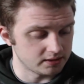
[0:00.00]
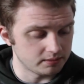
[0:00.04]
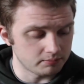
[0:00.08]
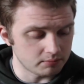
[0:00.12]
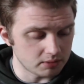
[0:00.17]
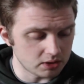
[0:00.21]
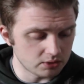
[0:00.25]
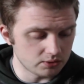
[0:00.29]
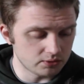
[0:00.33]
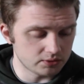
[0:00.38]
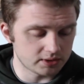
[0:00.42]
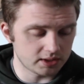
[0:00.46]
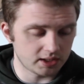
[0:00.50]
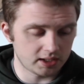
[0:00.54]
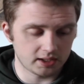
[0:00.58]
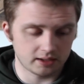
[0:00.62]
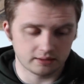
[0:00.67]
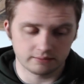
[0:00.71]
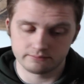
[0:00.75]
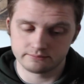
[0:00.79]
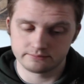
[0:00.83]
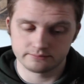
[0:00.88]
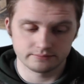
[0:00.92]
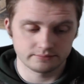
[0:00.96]
listen to
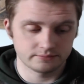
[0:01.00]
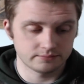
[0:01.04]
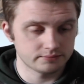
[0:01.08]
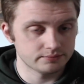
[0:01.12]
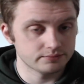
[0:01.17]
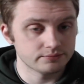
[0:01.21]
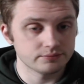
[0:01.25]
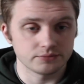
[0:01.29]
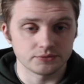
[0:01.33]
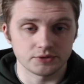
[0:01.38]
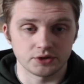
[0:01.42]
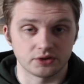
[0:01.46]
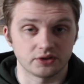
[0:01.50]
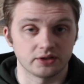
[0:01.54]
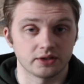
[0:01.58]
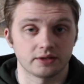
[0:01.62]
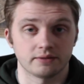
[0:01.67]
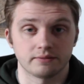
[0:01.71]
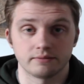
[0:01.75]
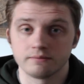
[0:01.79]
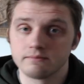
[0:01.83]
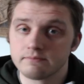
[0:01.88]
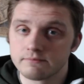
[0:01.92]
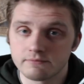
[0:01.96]
music,
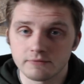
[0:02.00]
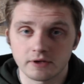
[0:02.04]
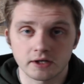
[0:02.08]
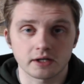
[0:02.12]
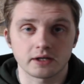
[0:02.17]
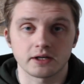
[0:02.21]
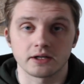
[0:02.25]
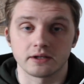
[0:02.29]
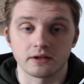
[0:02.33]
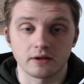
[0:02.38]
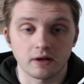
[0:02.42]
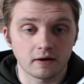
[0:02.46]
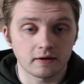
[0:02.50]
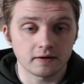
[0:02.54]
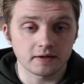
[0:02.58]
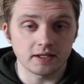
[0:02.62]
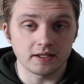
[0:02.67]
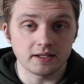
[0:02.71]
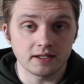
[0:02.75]
fucking